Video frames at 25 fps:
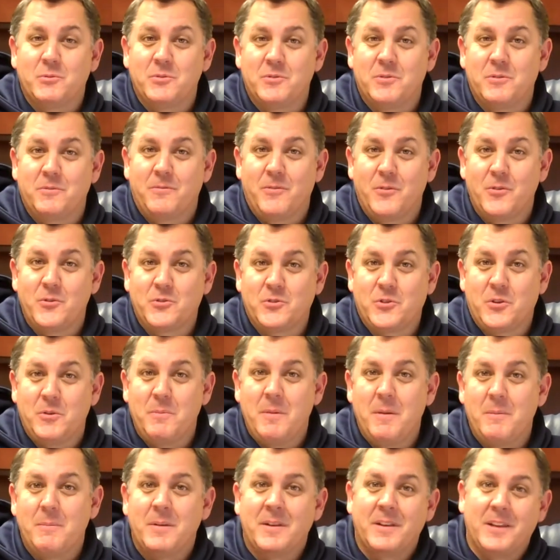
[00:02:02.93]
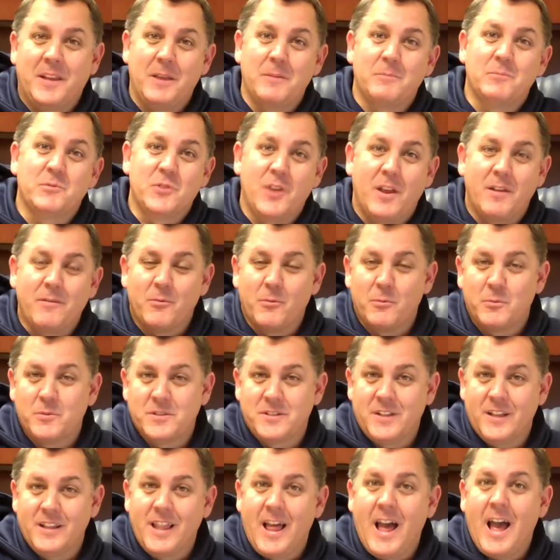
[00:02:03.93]
was the first commitment. Kim Shaver
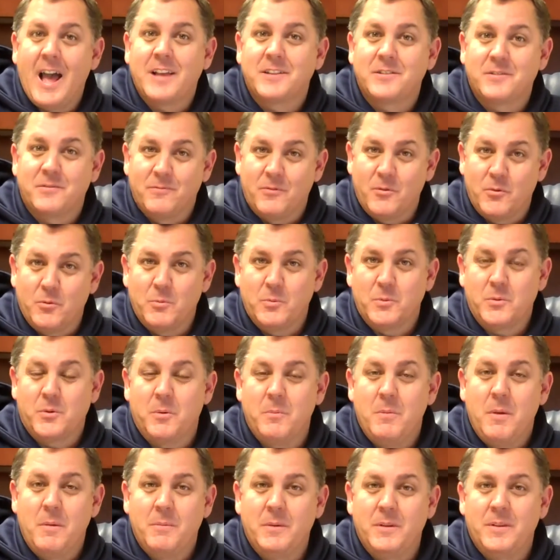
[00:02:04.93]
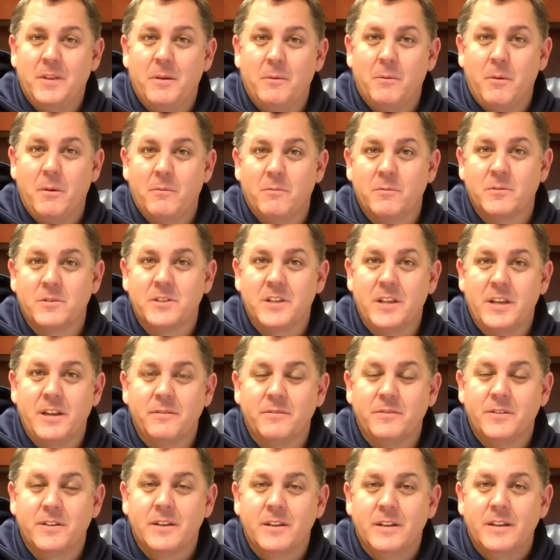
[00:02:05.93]
was the last verbal commitment that we
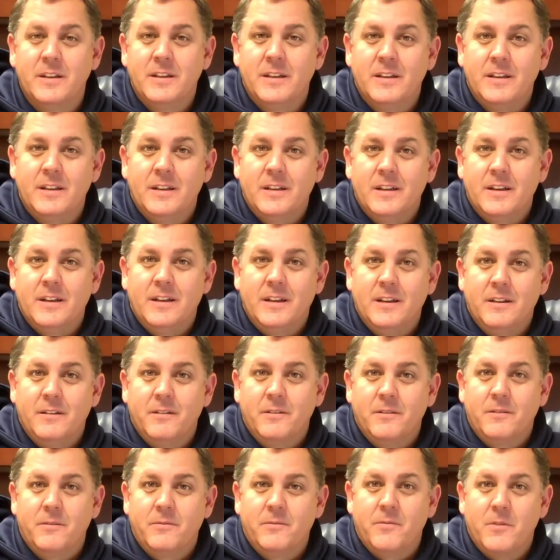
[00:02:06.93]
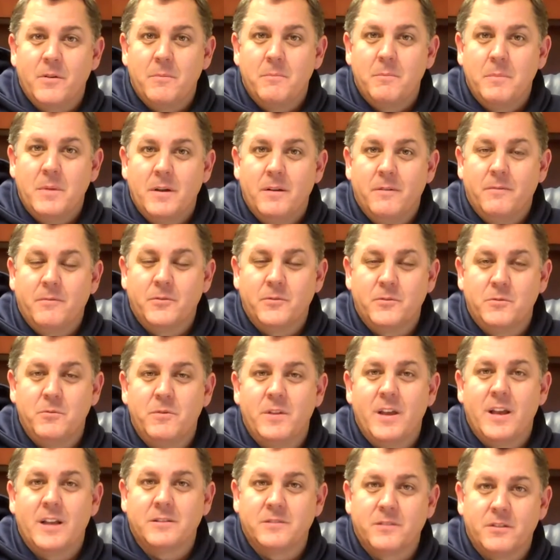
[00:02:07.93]
received uh, from uh, for
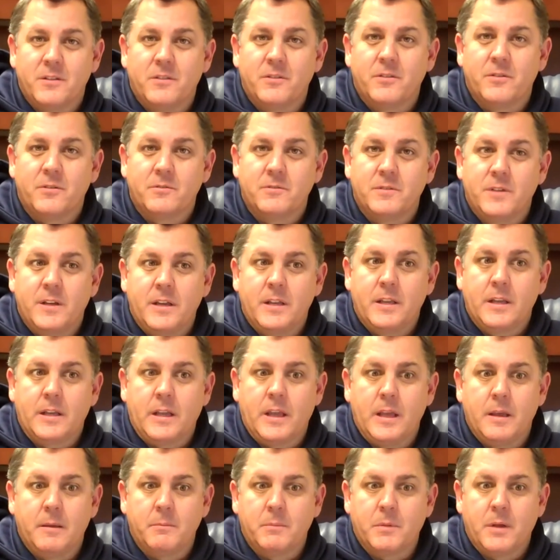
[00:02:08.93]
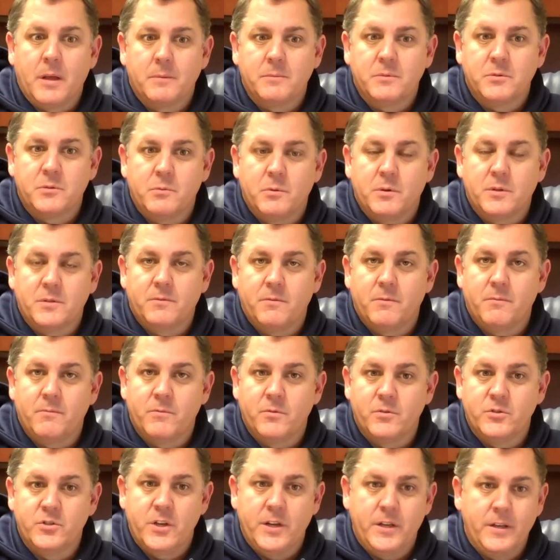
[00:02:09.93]
2013. And Kim comes to us from
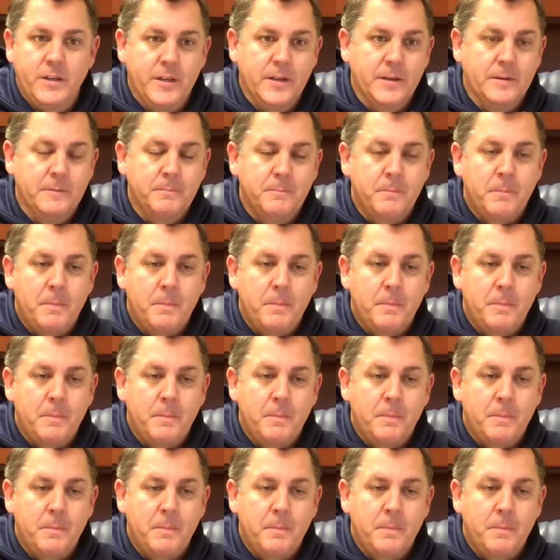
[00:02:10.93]
Virginia,